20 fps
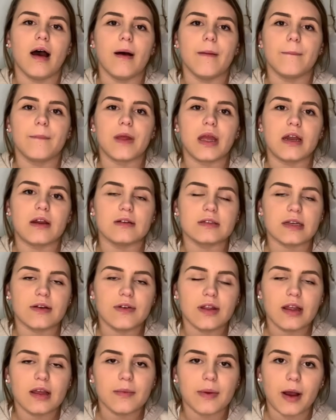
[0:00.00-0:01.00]
He knows
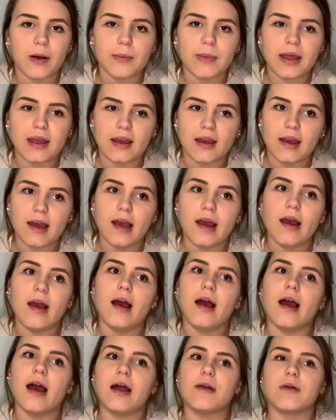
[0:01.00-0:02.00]
everything about me,
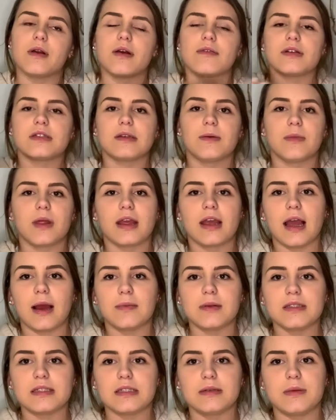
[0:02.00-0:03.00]
and whenever something
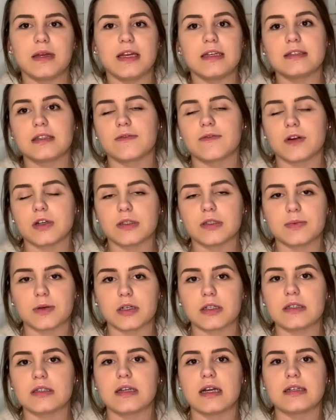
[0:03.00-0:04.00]
happens to me, he's the first
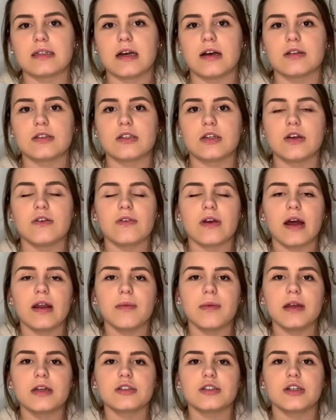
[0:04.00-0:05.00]
person I tell. So you've got to
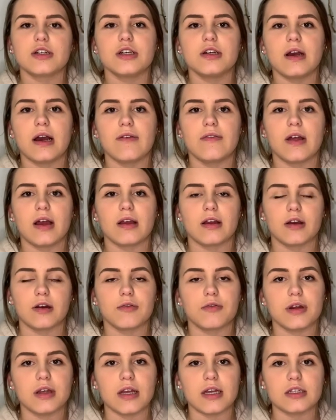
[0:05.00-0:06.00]
make sure you have that good
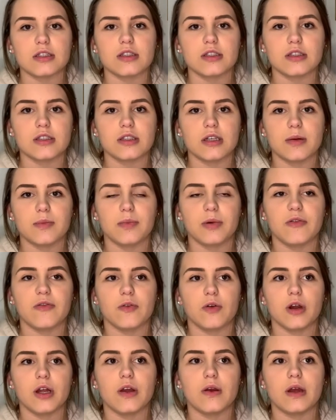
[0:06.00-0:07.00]
relationship
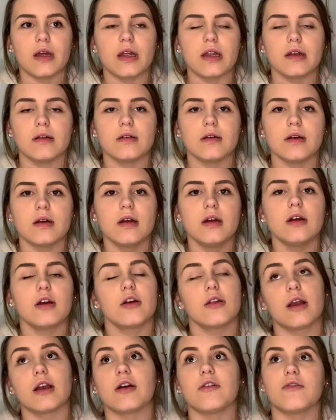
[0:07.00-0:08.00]
before you can or
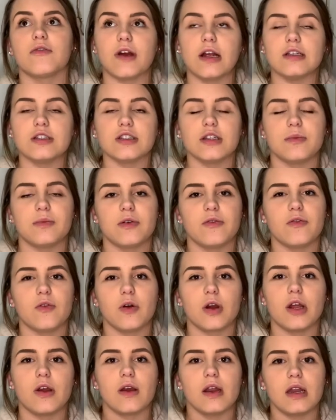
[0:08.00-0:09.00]
like good friendship
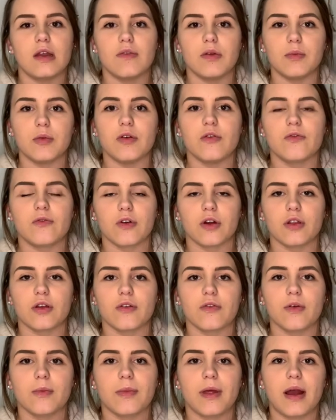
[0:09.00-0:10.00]
before you can even move further
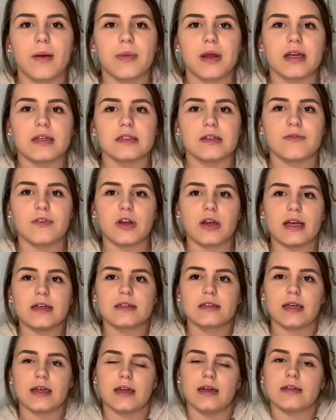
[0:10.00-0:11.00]
from that, because if you guys
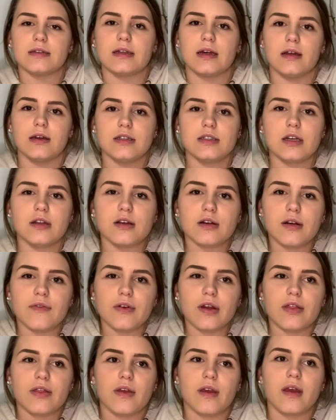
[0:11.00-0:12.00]
can't tell each other
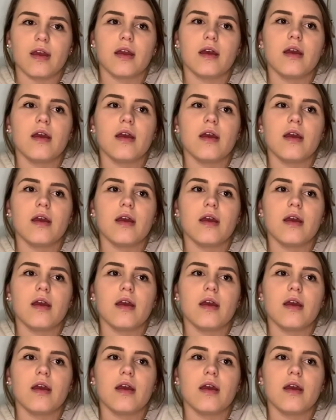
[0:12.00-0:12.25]
everything,